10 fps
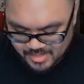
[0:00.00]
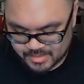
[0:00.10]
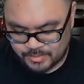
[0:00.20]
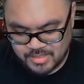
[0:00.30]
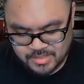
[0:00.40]

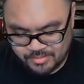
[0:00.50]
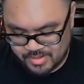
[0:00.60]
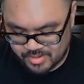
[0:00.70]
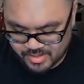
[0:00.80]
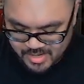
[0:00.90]
especially
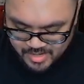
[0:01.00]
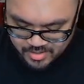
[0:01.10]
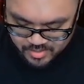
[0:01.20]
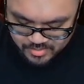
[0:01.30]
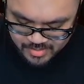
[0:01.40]
when you're
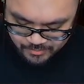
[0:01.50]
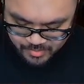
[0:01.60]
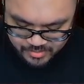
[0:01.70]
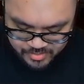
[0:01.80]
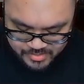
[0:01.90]
getting them
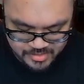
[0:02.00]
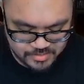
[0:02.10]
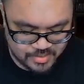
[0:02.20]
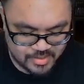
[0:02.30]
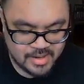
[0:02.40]
with their
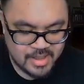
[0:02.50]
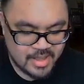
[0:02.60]
Digimon.